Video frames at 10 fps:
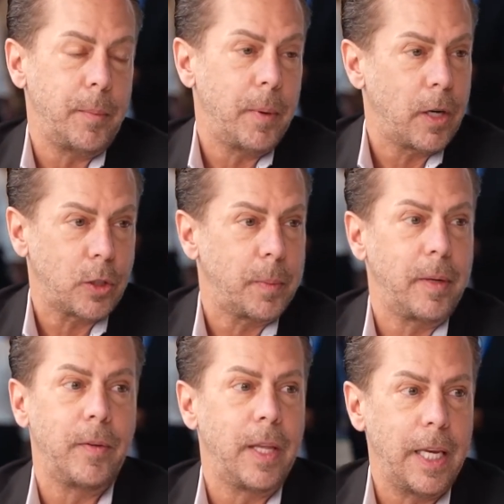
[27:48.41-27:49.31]

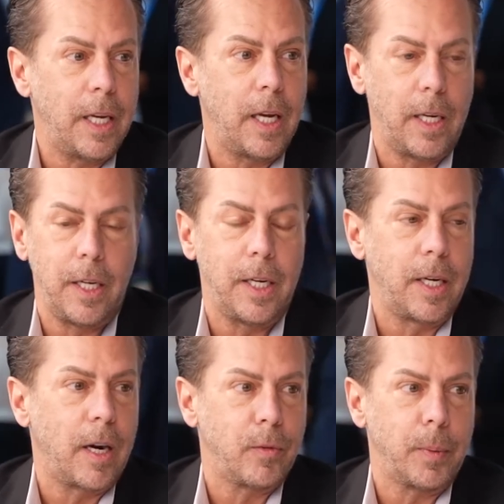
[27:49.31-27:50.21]
possibly the Indian
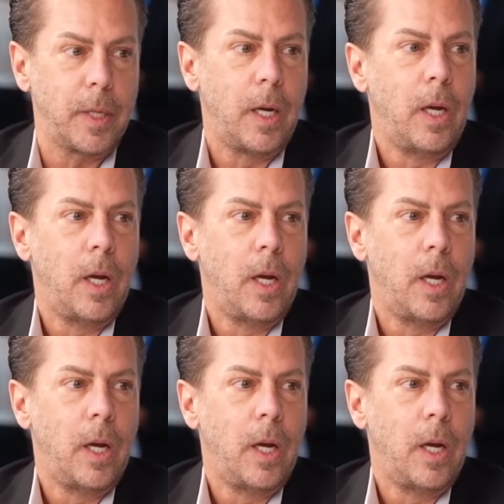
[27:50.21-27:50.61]
government,